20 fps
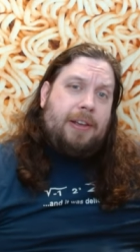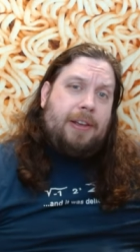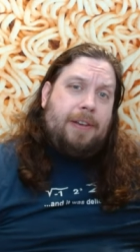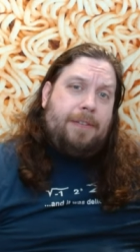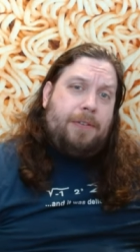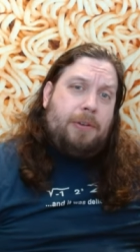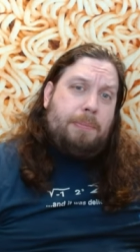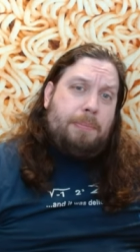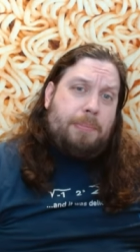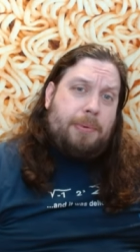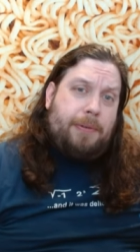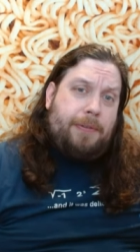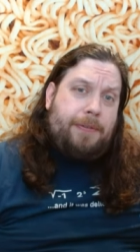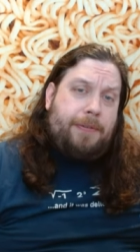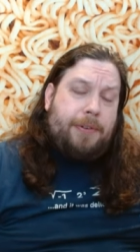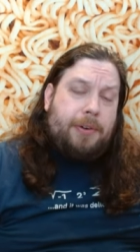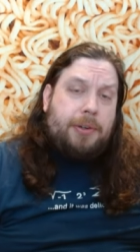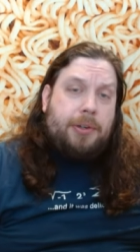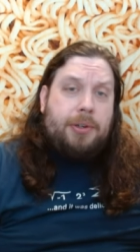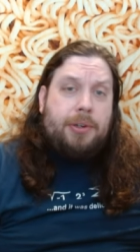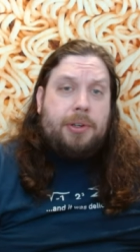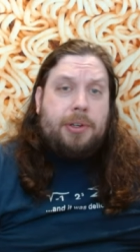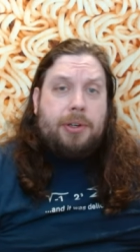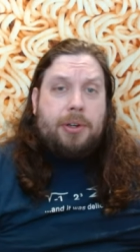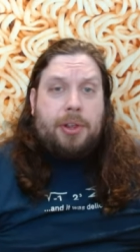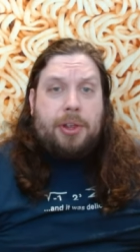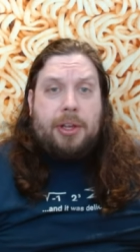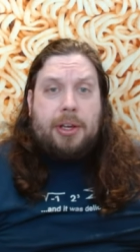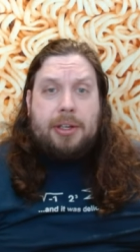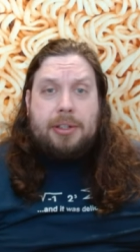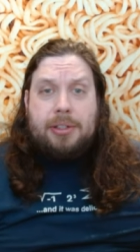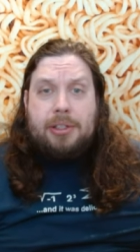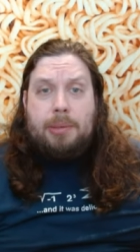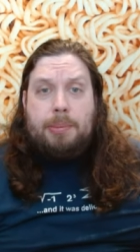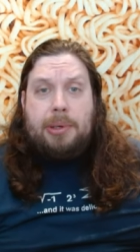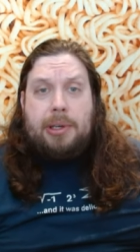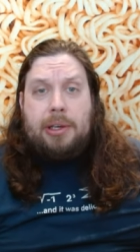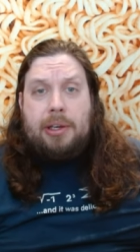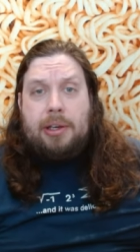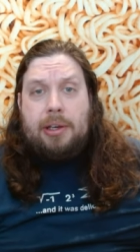If you prefer your things to
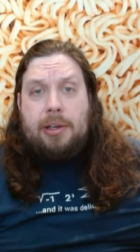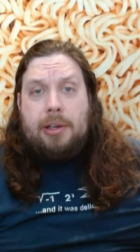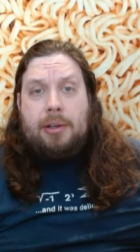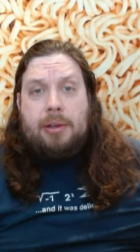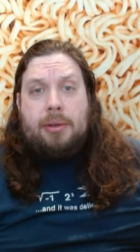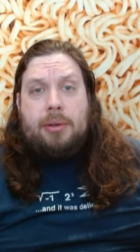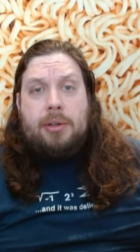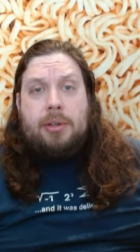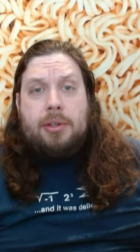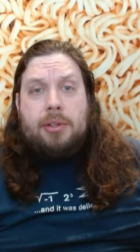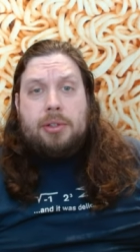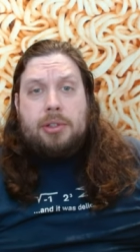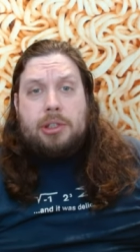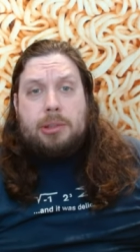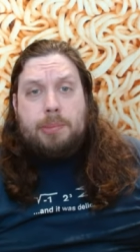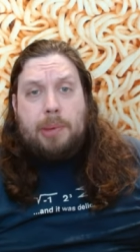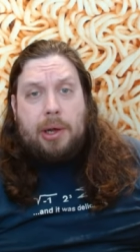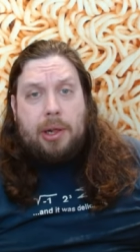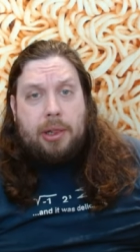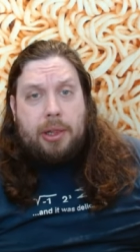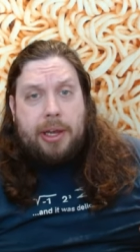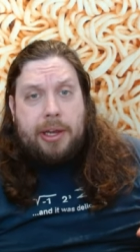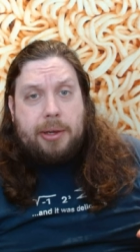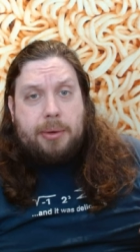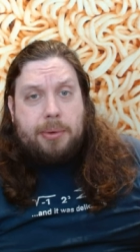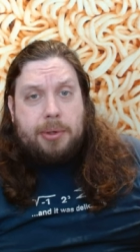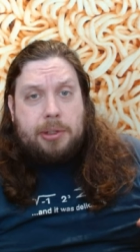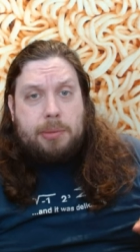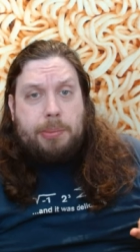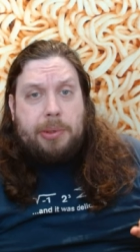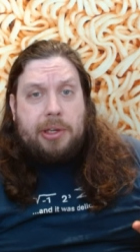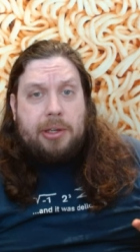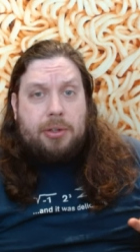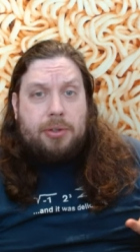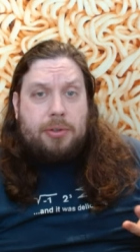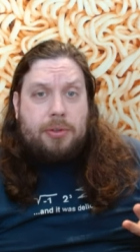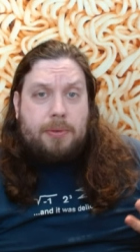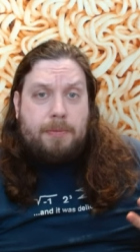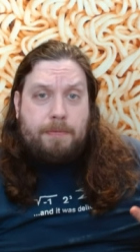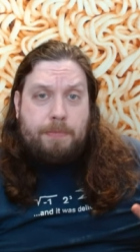be small, light, crispy,
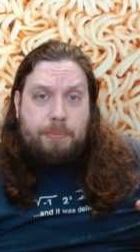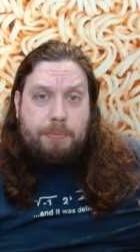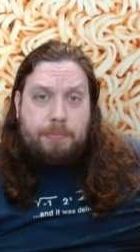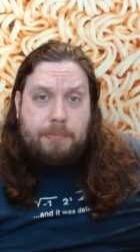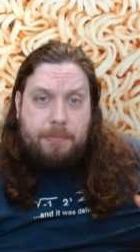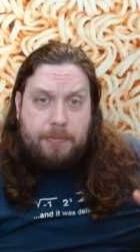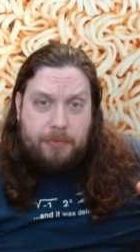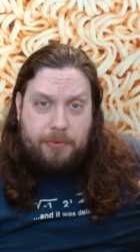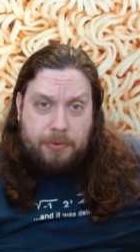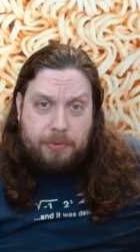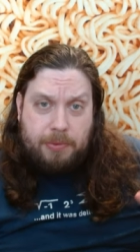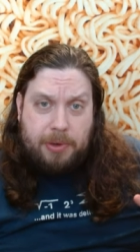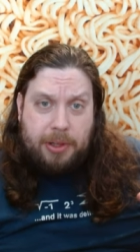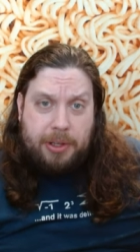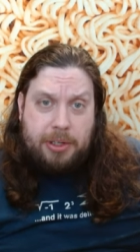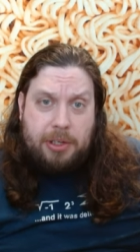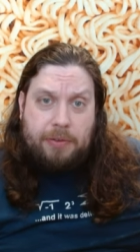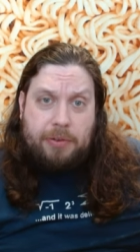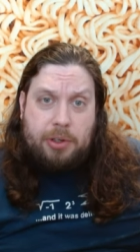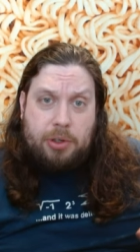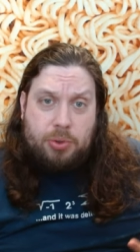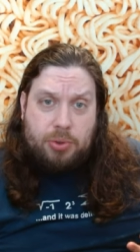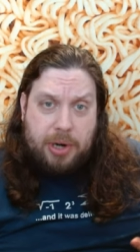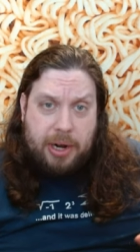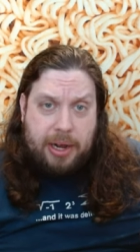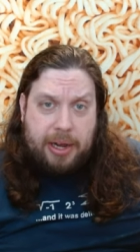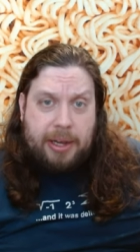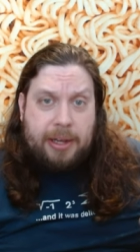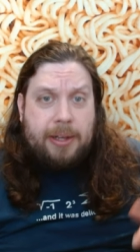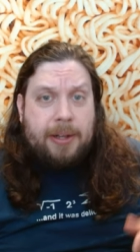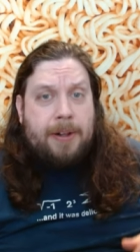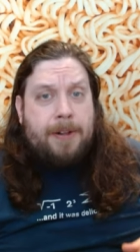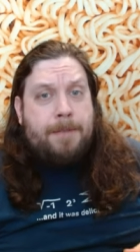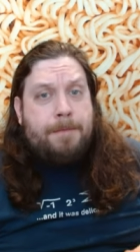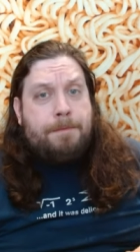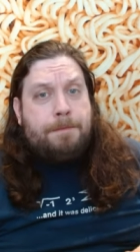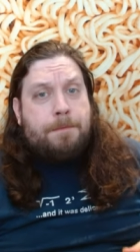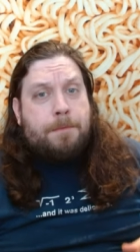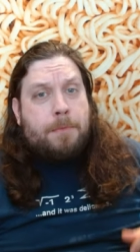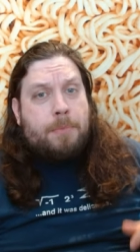and relatively dry,
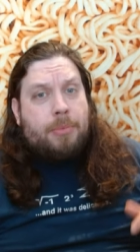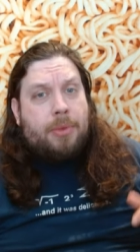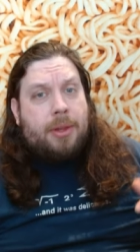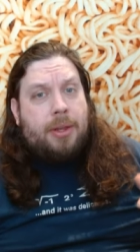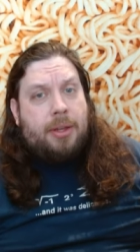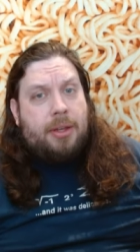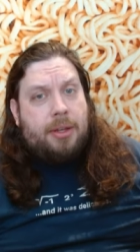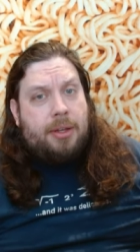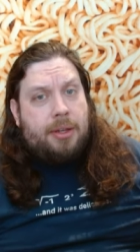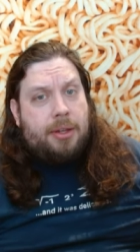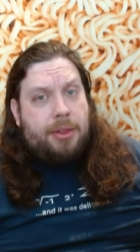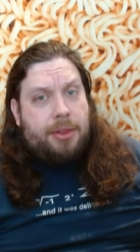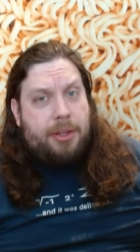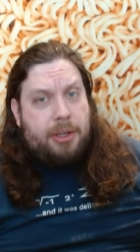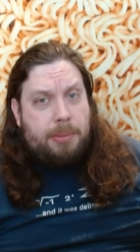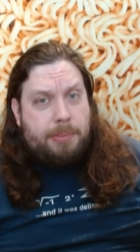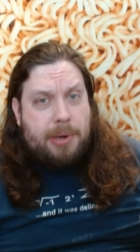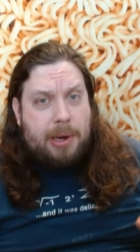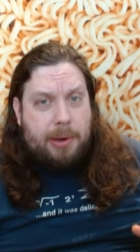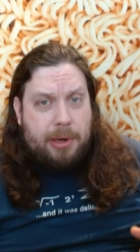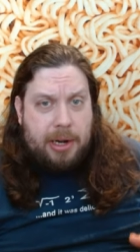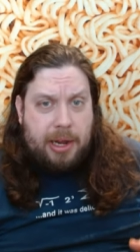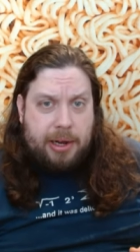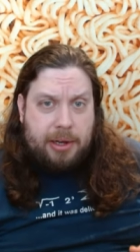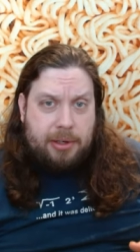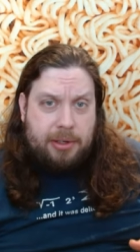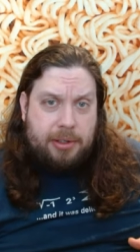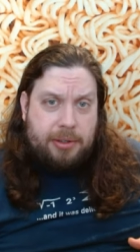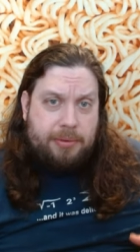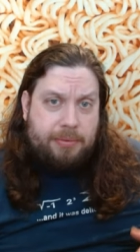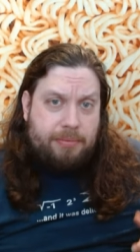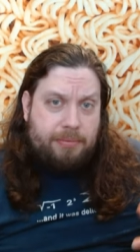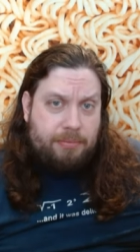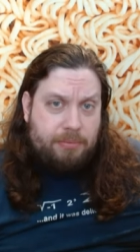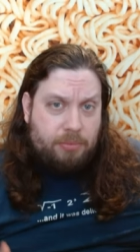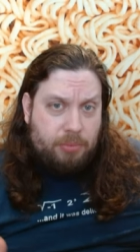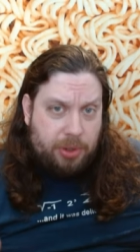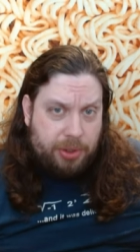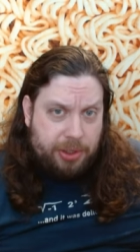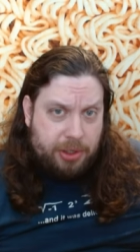then you're probably not going to
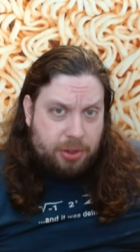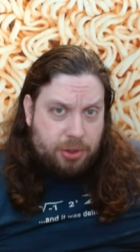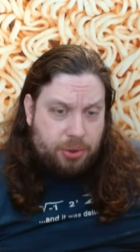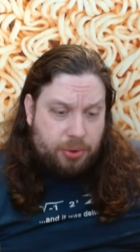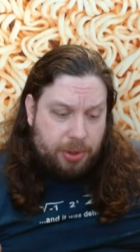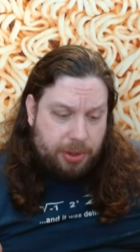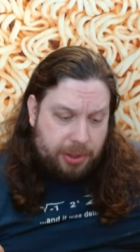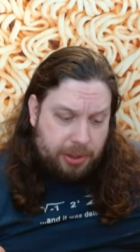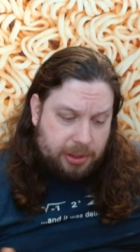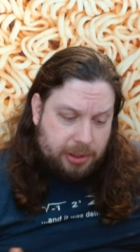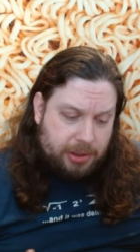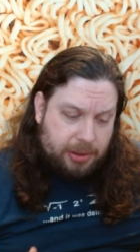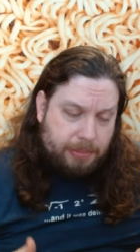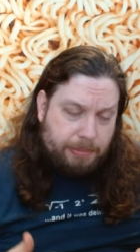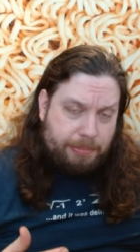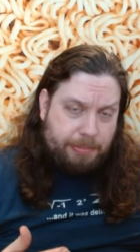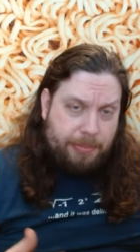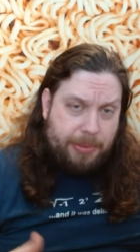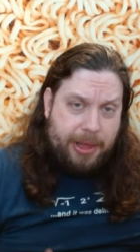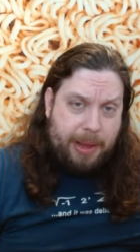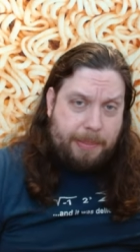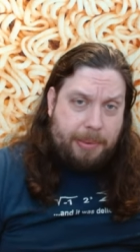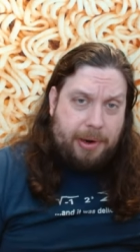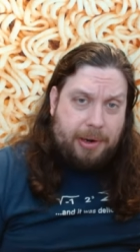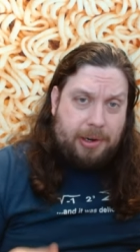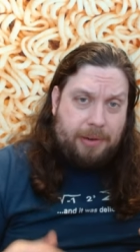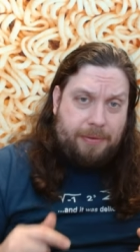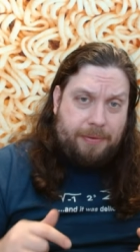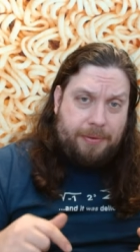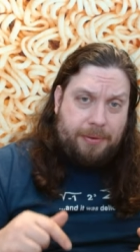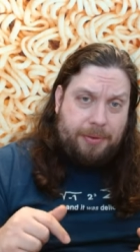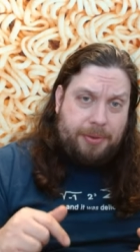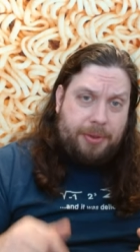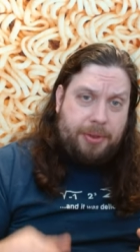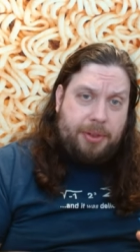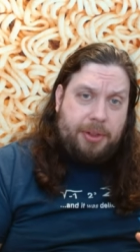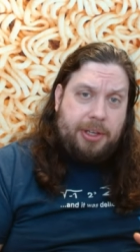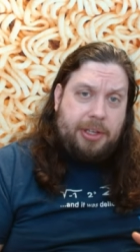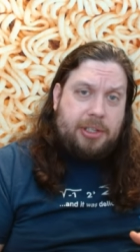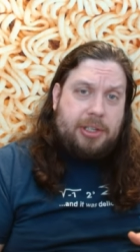really enjoy this that part of
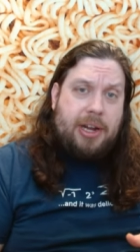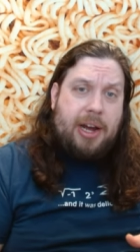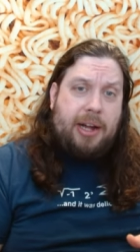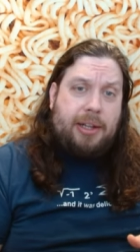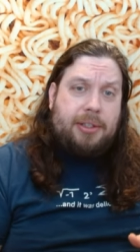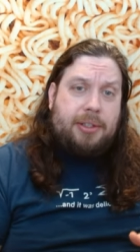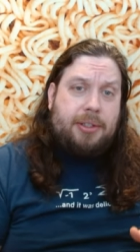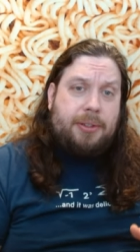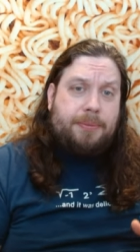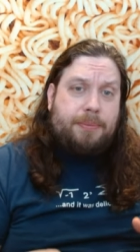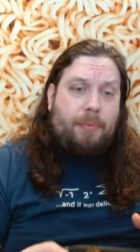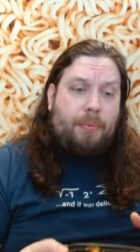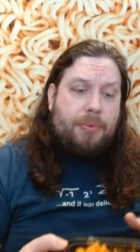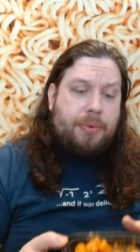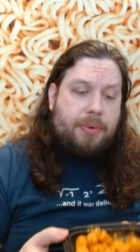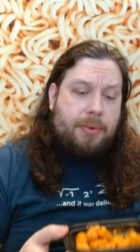these tots.